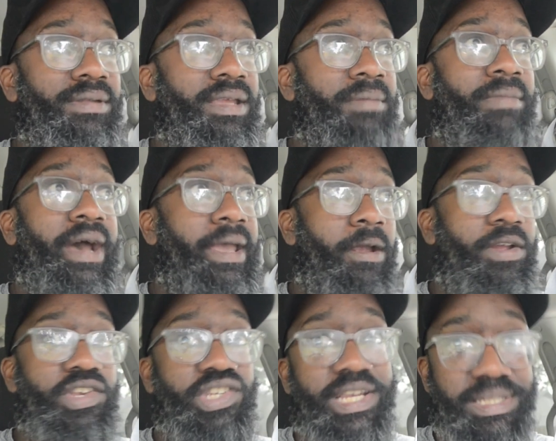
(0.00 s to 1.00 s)
in my
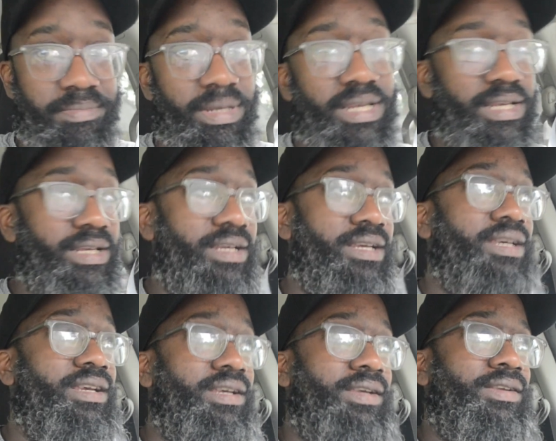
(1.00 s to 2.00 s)
area, just me.
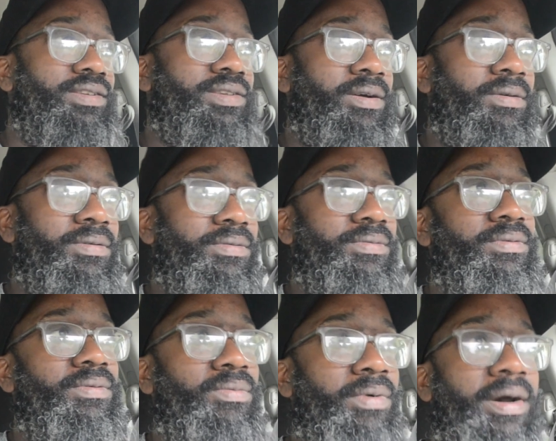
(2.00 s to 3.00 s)
So
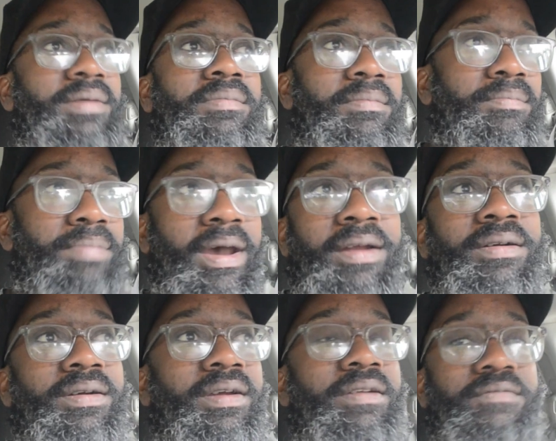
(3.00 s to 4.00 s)
what
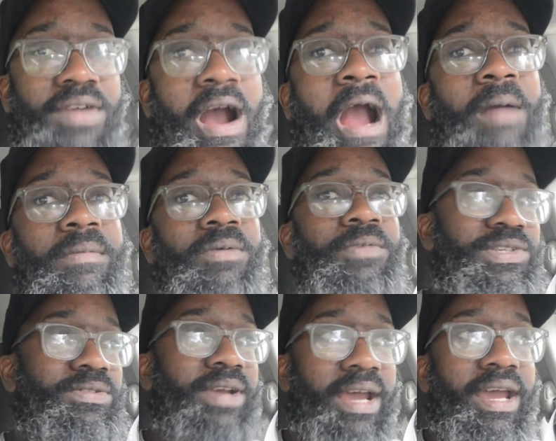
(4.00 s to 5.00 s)
better environment would
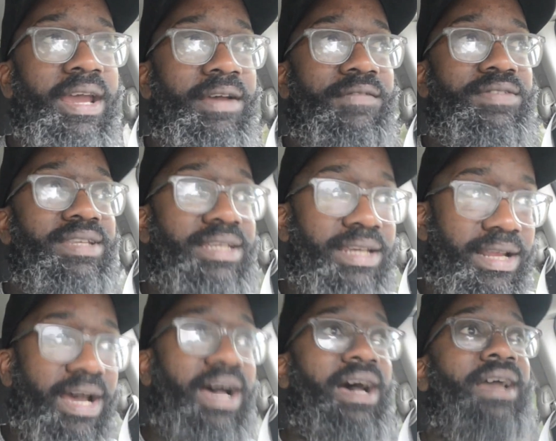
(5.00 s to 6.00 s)
you have to get
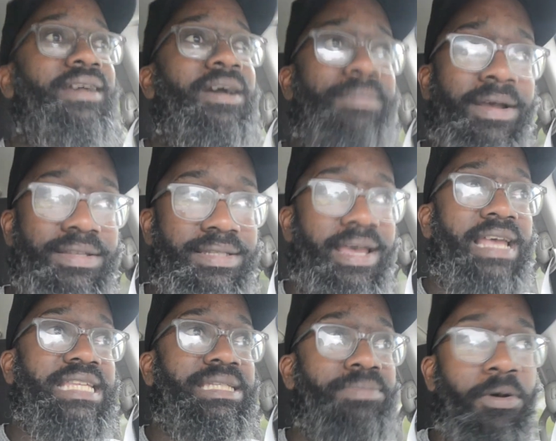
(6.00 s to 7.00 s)
high, come
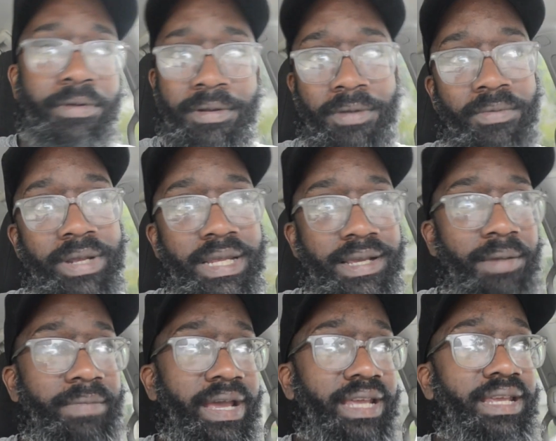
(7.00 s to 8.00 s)
outside, smoke your weed, come
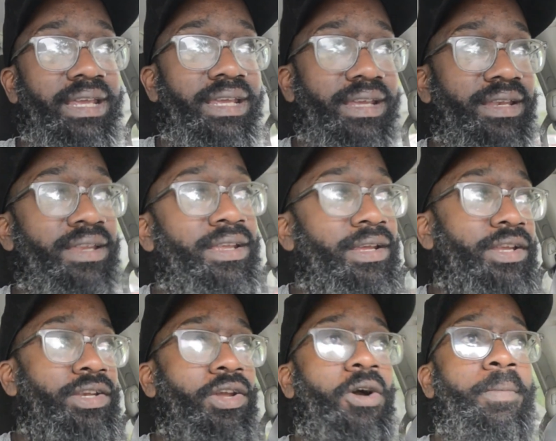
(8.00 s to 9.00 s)
back in,
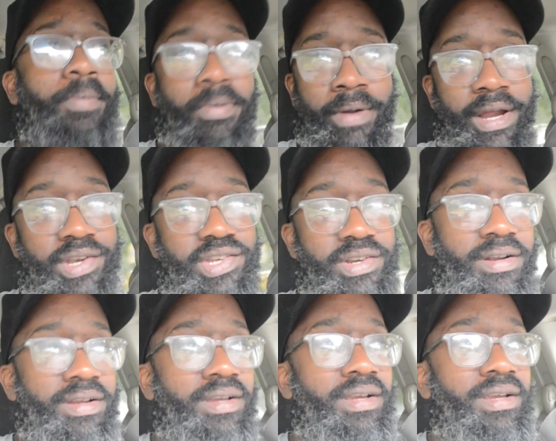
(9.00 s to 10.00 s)
no pressure